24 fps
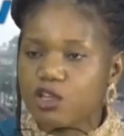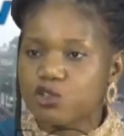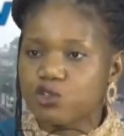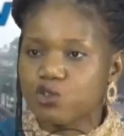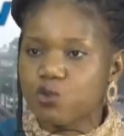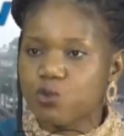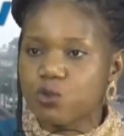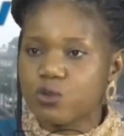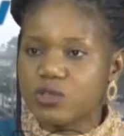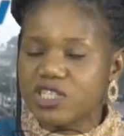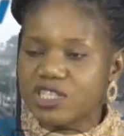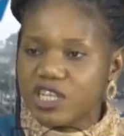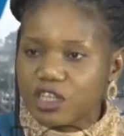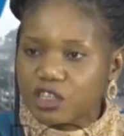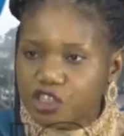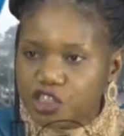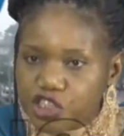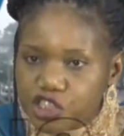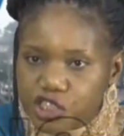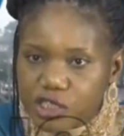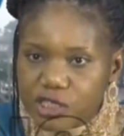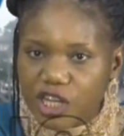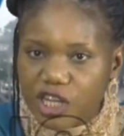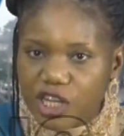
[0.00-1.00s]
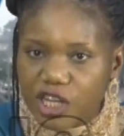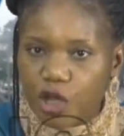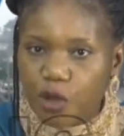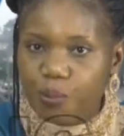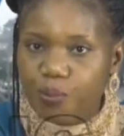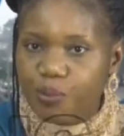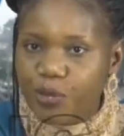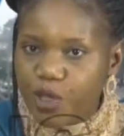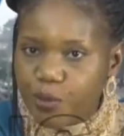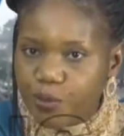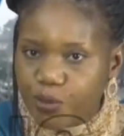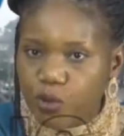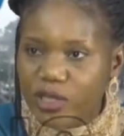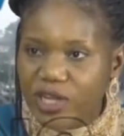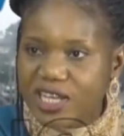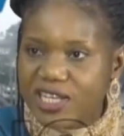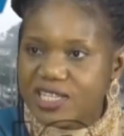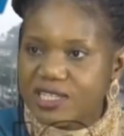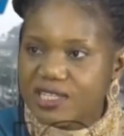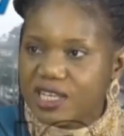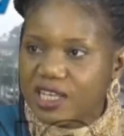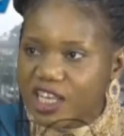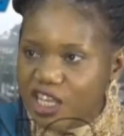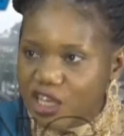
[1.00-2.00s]
to teach the people the
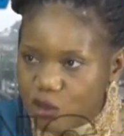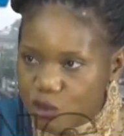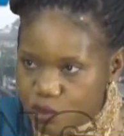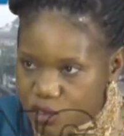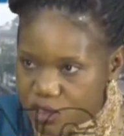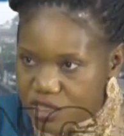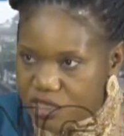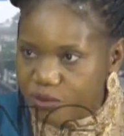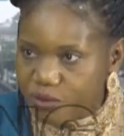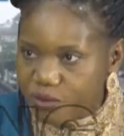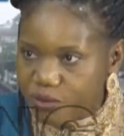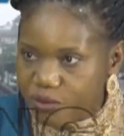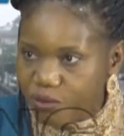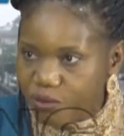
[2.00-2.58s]
skills